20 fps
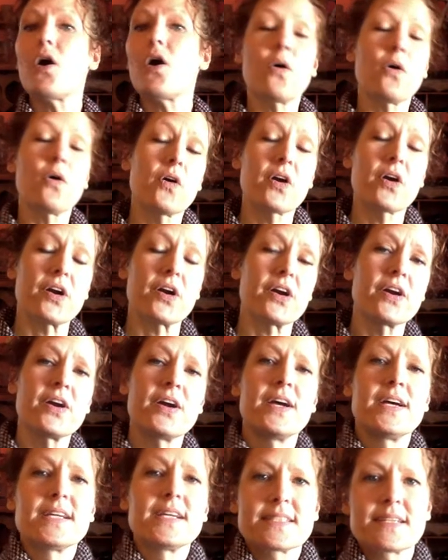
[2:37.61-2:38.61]
or
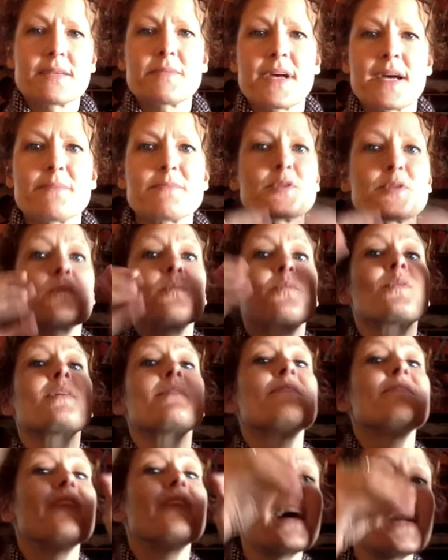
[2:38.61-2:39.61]
sometimes
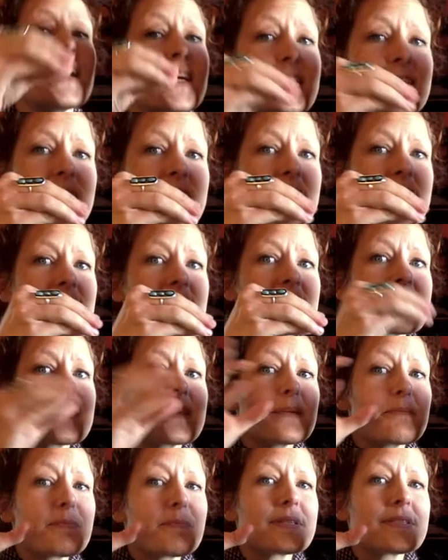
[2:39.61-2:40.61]
revising
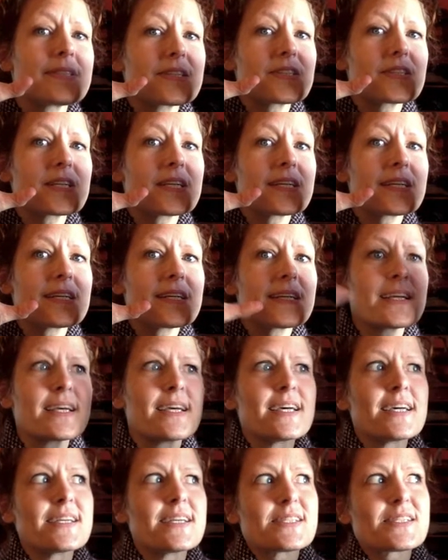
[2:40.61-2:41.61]
the position
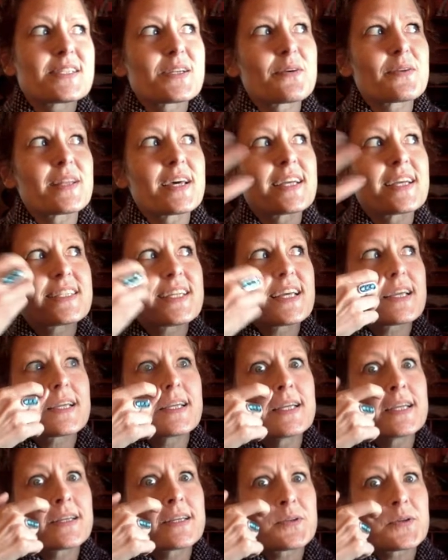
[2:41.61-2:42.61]
so that
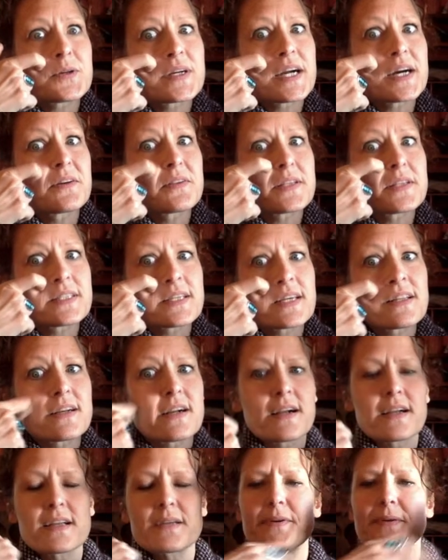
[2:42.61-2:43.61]
taking into account this other
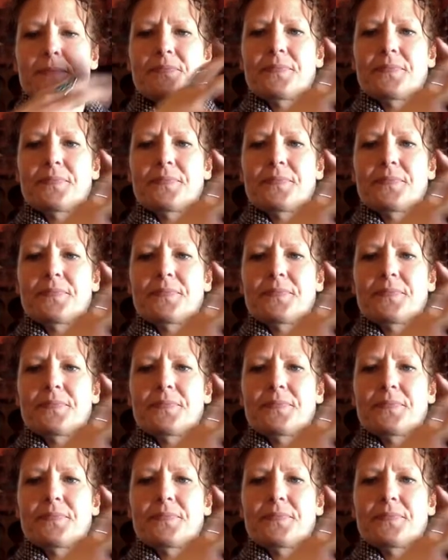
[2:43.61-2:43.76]
argument.